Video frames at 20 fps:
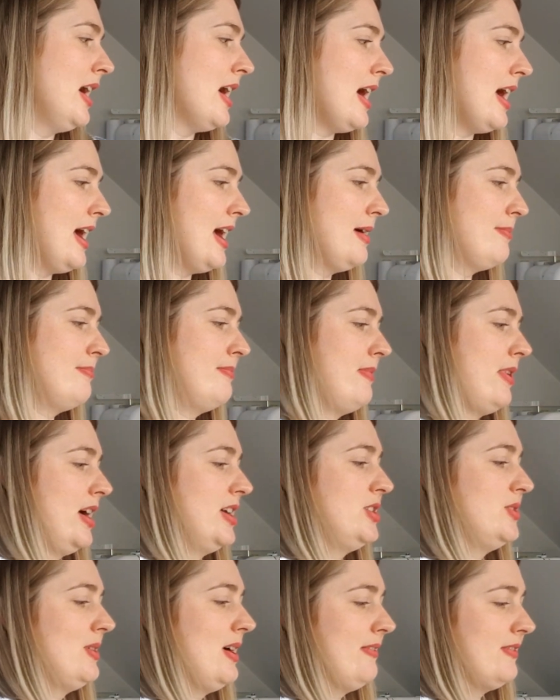I
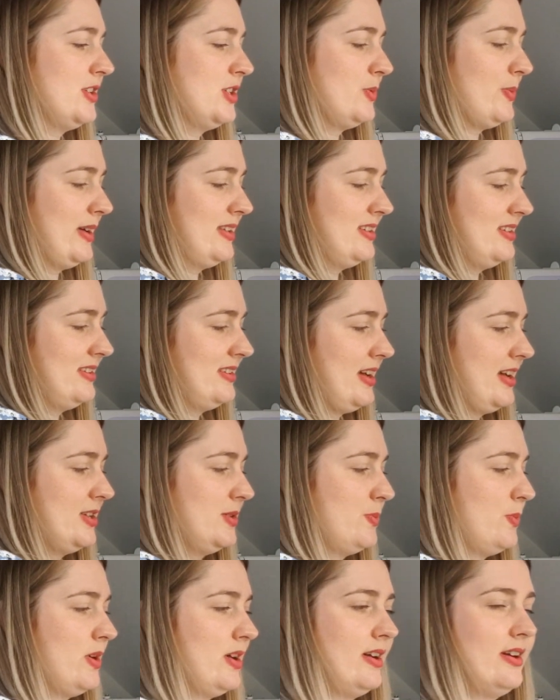do have a sweater
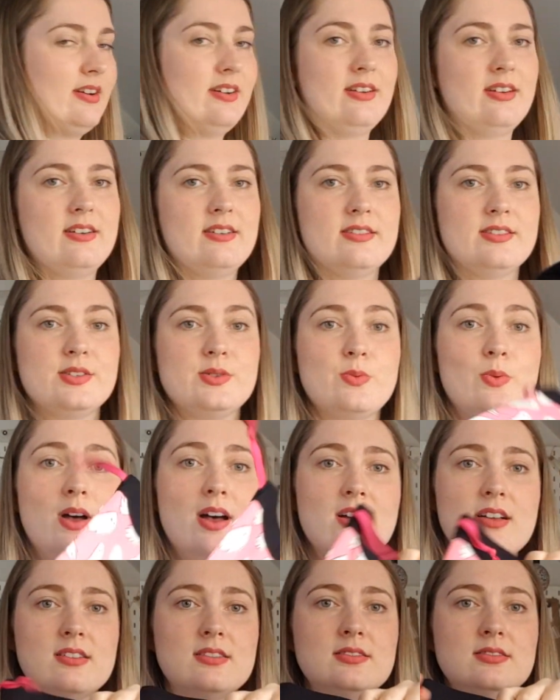size one as
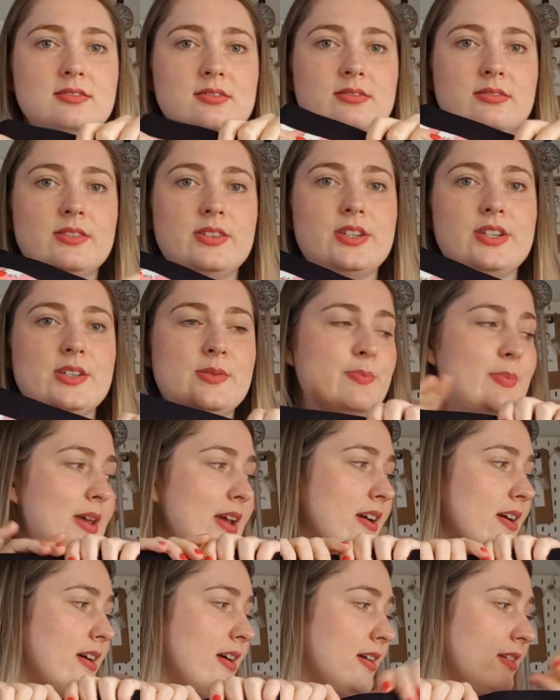well, which is
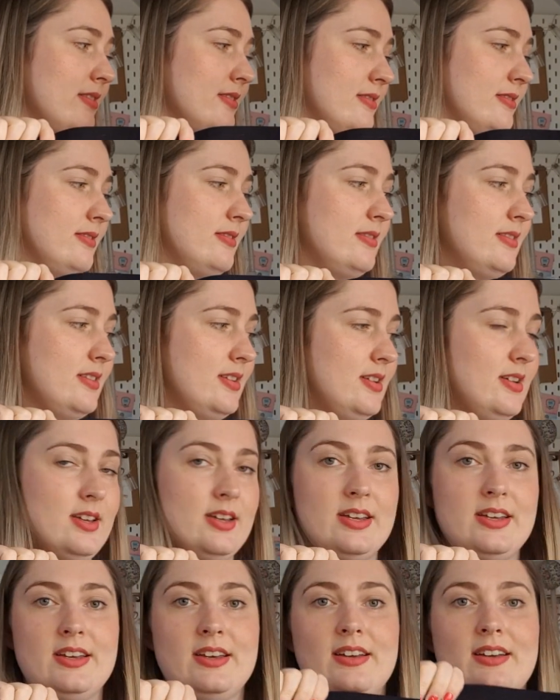bigger,
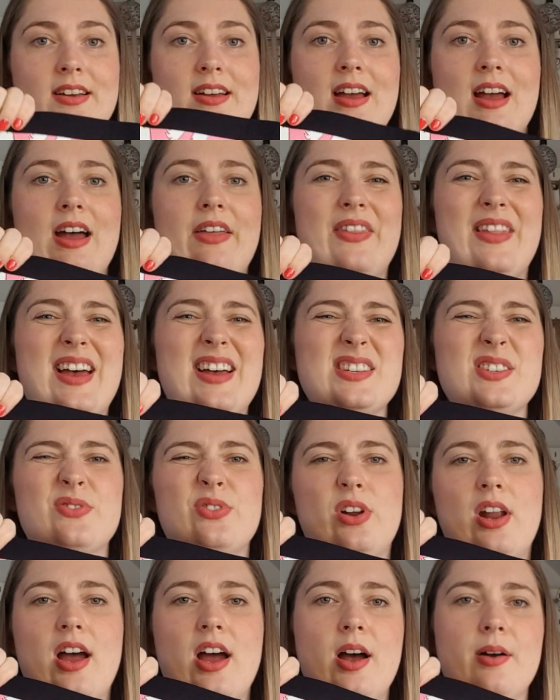and that's
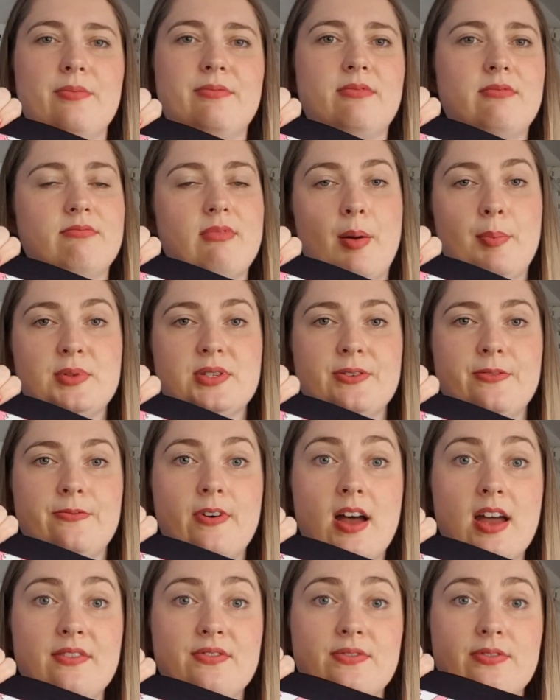for like up to
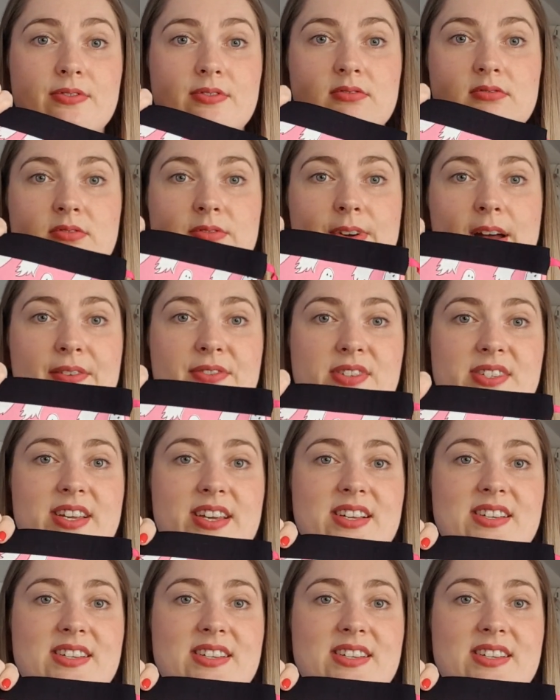5-6